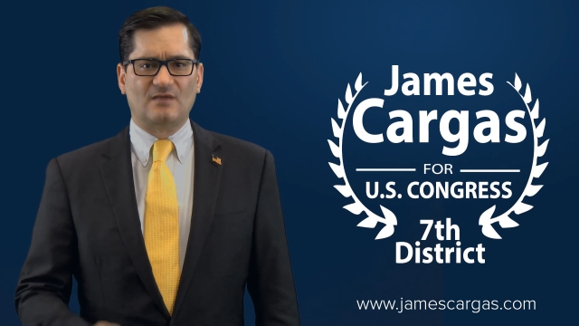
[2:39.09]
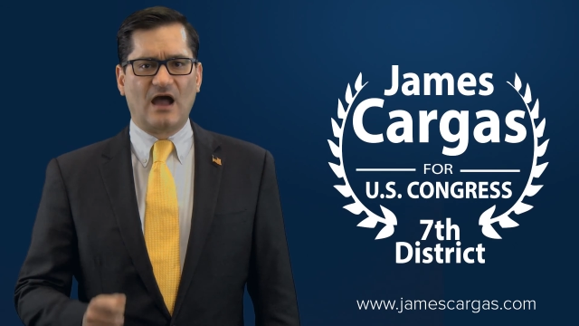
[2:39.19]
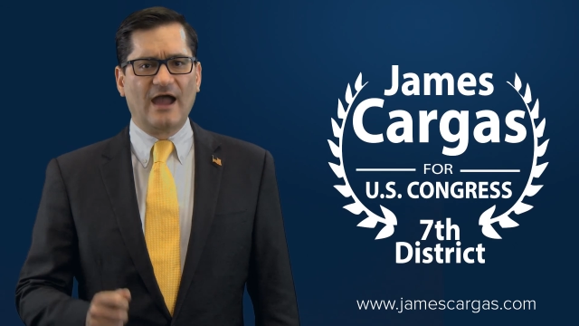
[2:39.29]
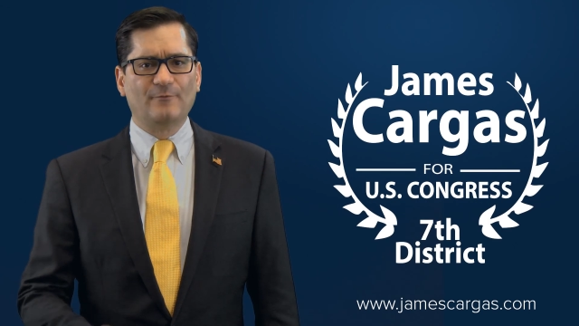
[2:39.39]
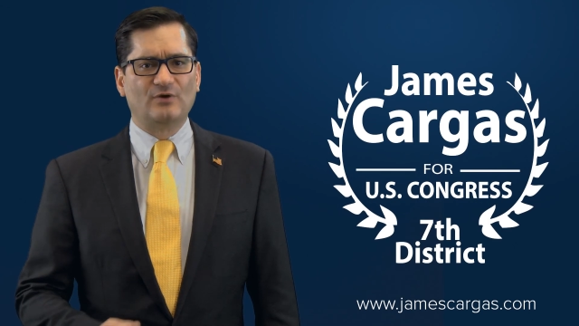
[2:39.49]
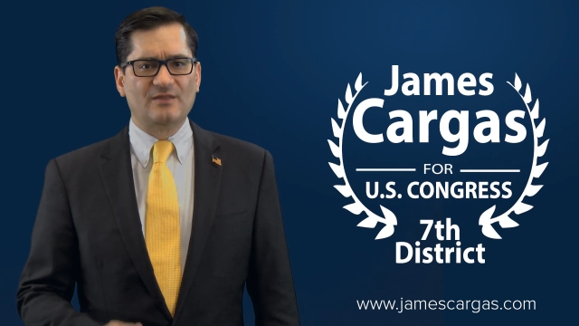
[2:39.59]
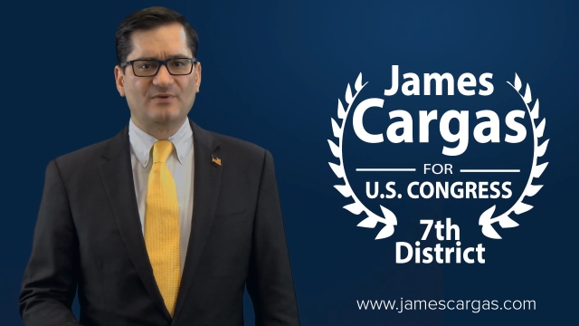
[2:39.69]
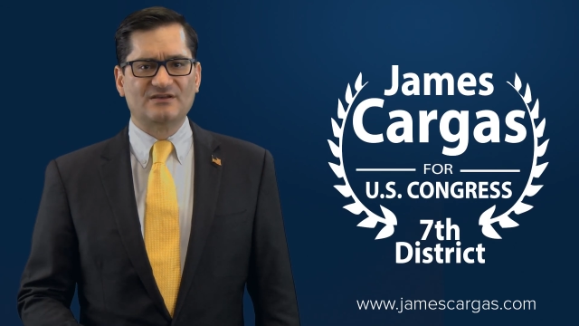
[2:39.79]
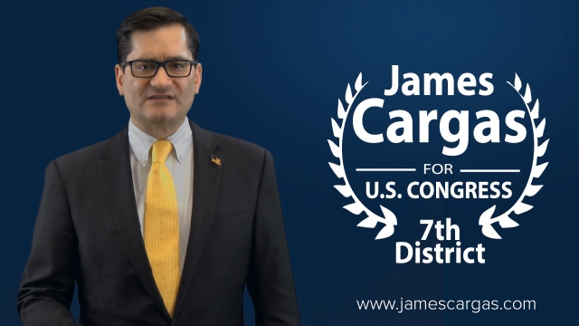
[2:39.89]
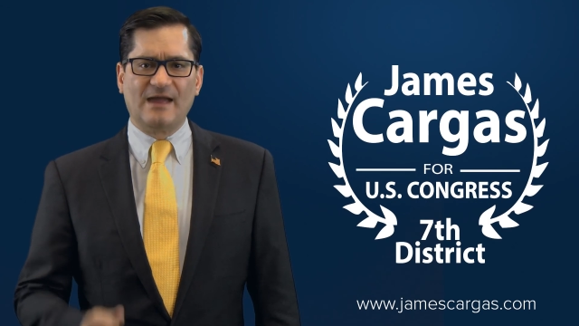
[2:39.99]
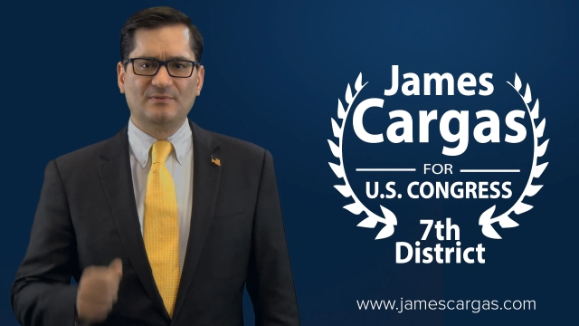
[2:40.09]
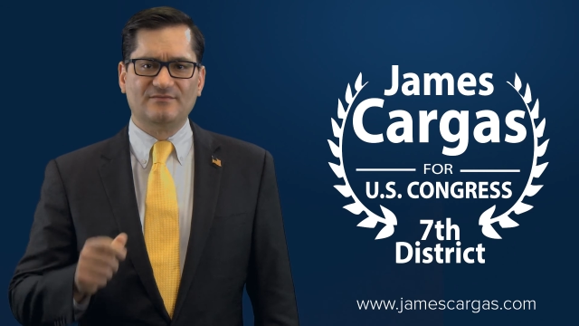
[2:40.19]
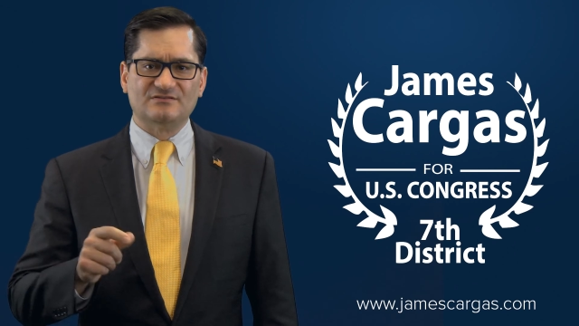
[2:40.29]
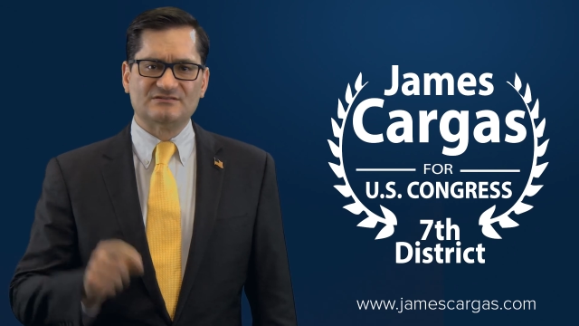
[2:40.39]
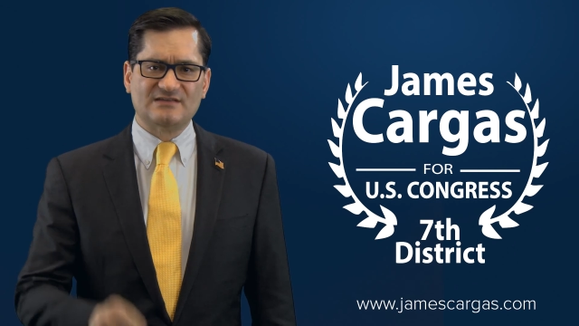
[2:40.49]
I'm running because I
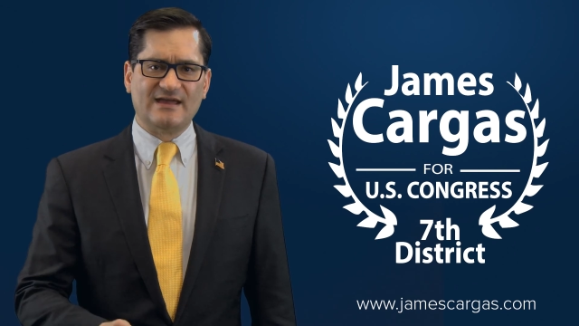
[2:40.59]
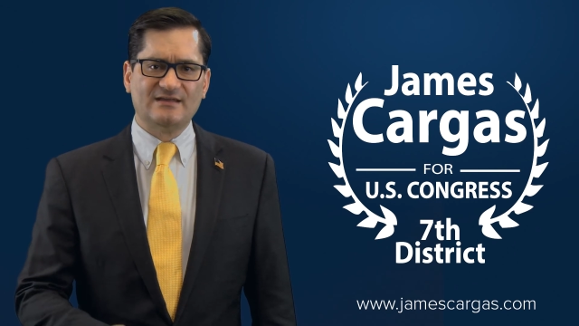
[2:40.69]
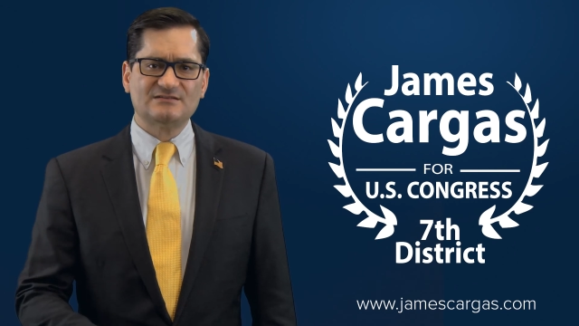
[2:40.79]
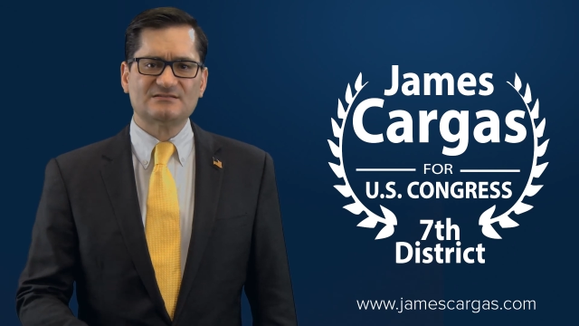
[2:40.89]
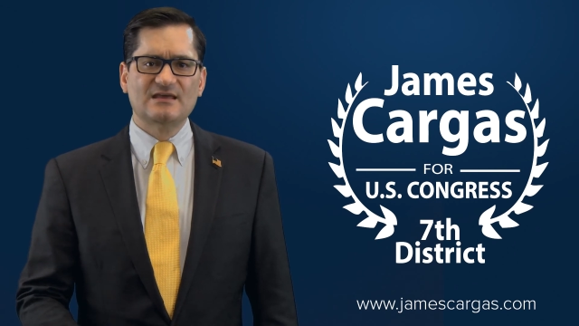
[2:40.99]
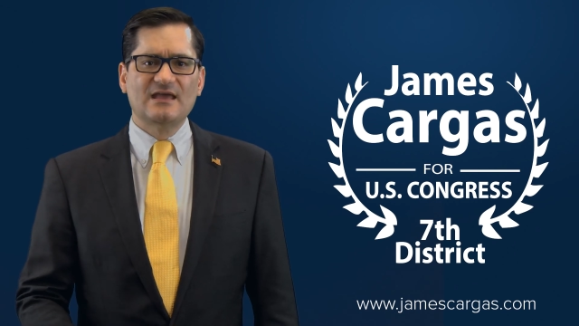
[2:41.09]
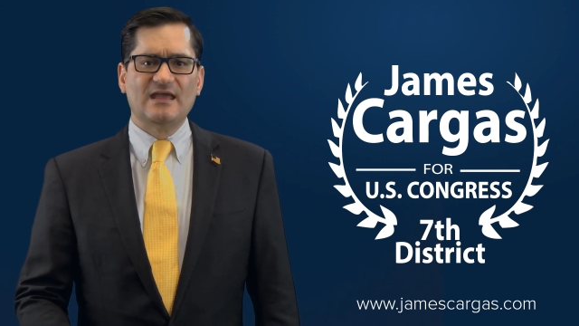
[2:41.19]
believe in science,